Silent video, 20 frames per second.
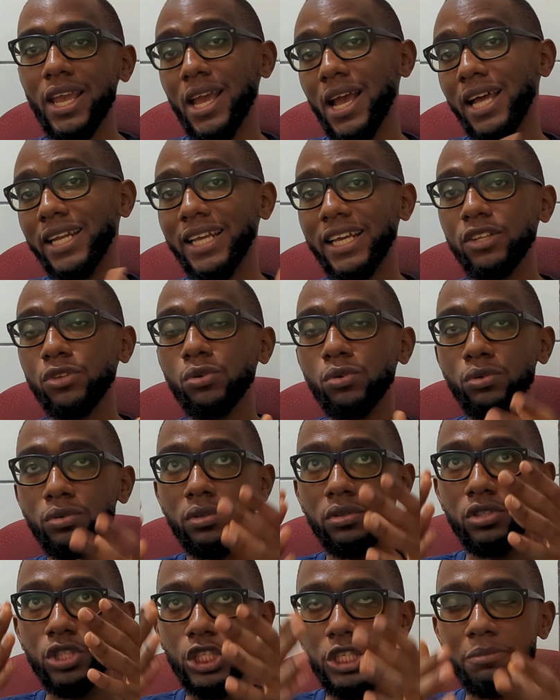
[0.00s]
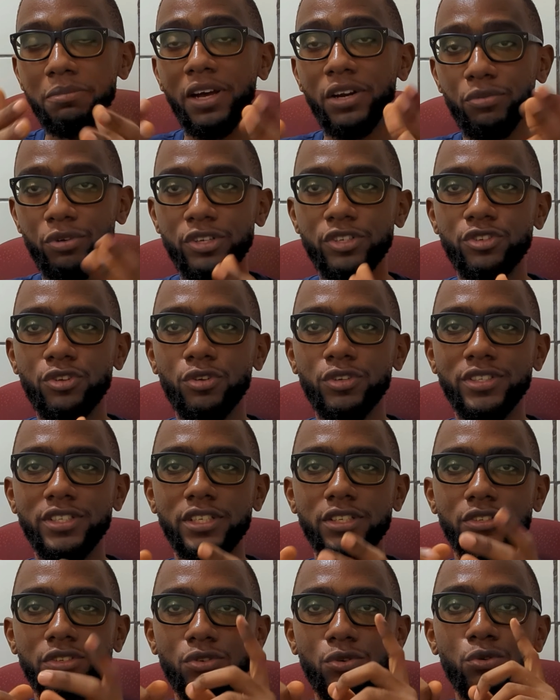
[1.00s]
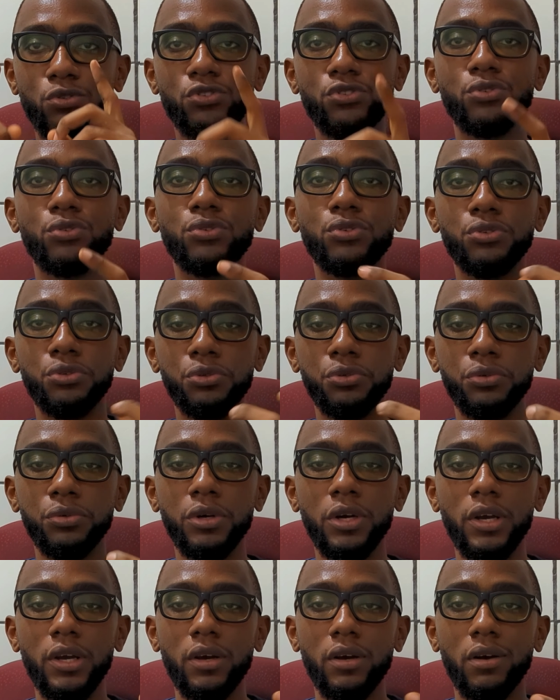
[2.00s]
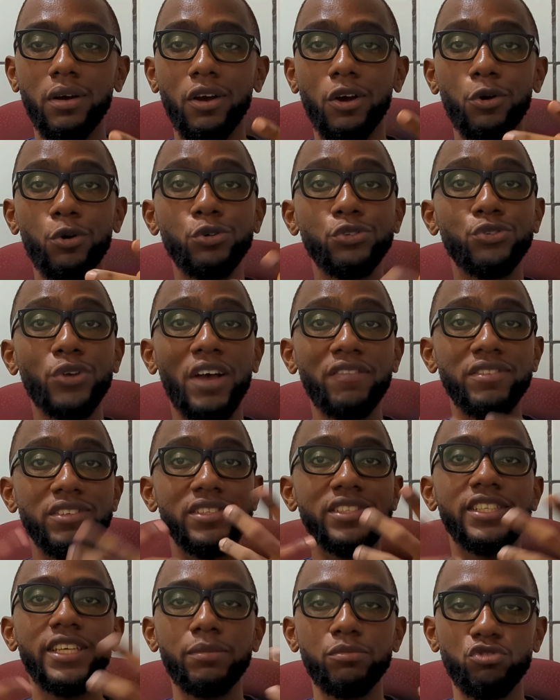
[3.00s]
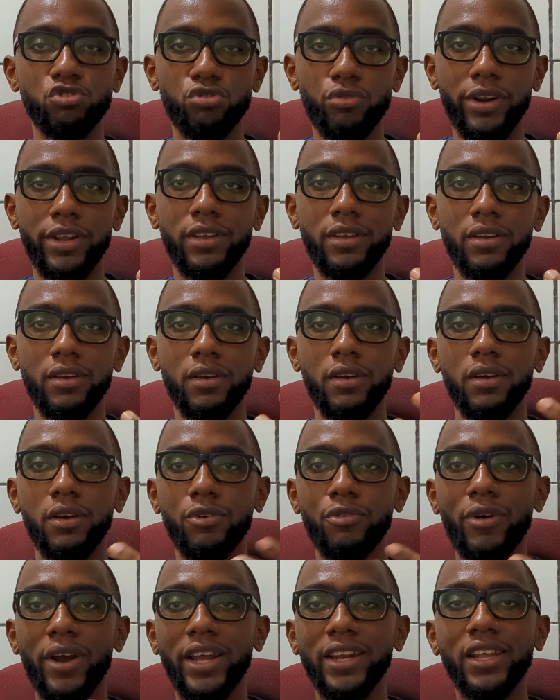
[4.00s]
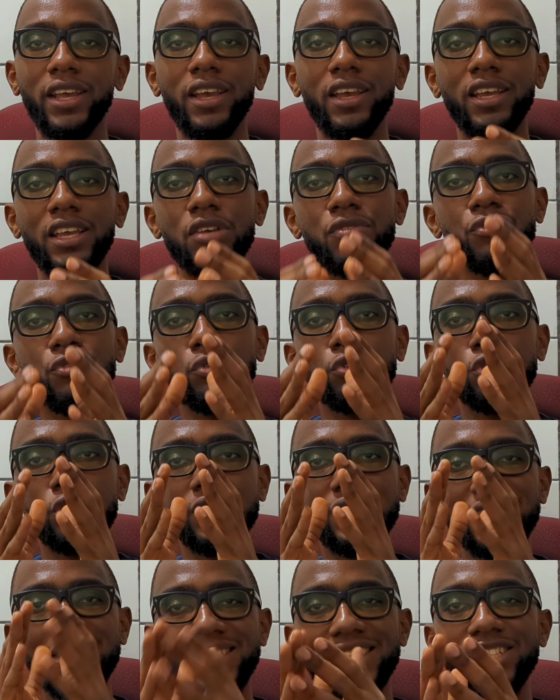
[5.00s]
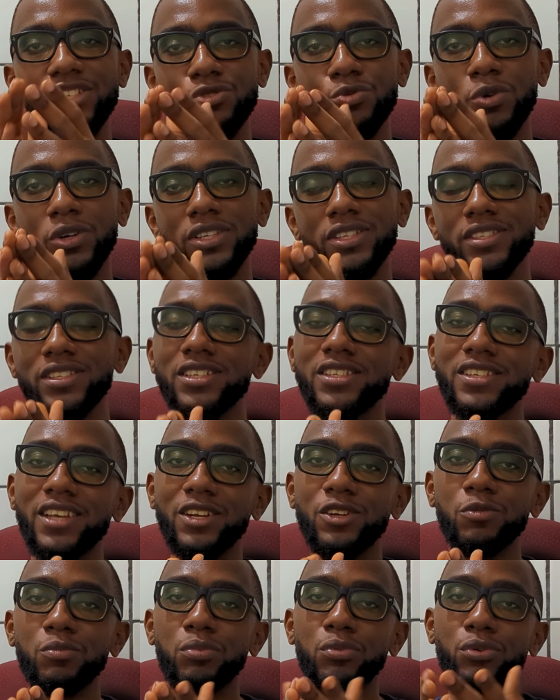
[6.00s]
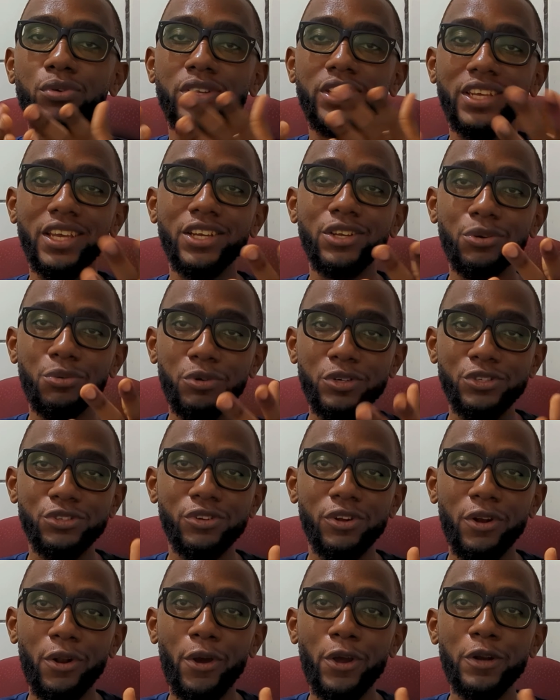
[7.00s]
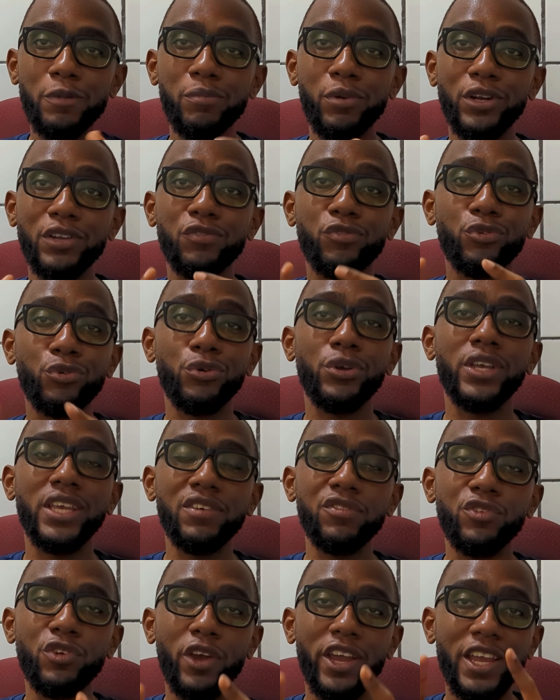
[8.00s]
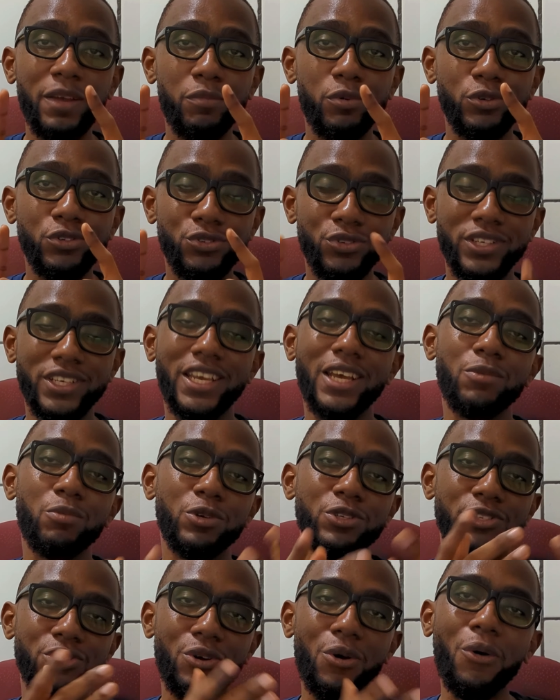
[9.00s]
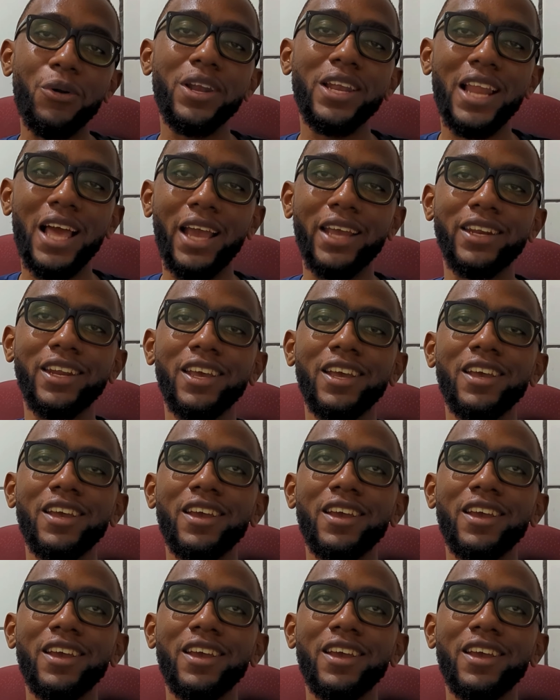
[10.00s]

And I know GMAT resources also also have the same trick, right? If you just stick to what is inside the book, yeah, you're going to learn. But if you're able to get what's online,